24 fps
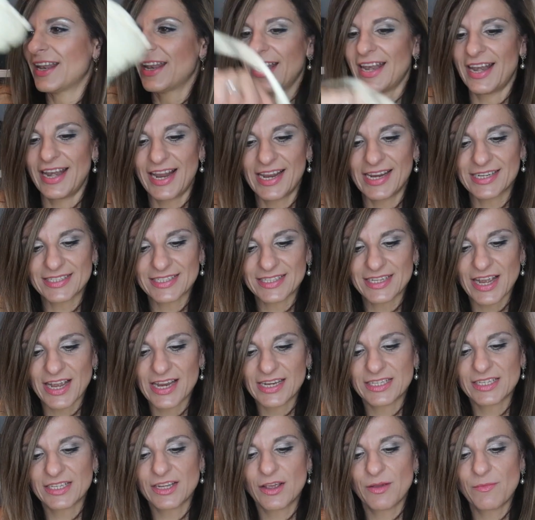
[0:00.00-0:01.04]
Next
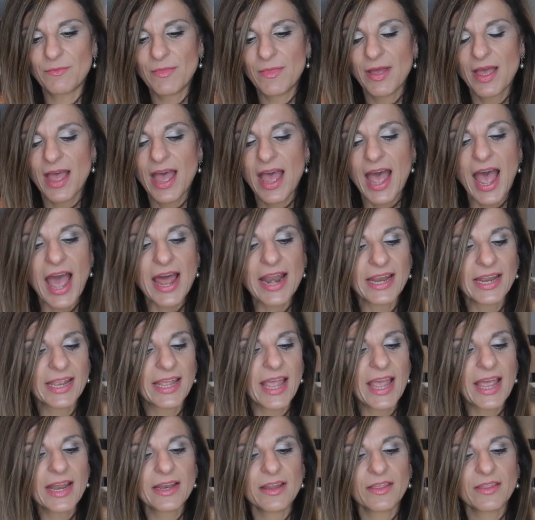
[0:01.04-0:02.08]
item. And
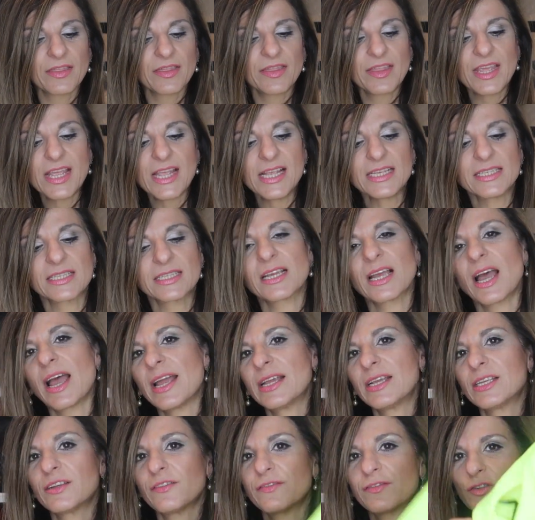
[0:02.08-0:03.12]
again, these
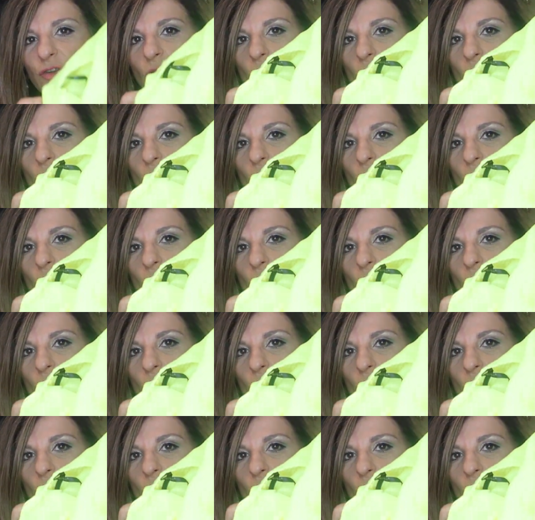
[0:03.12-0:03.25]
kind of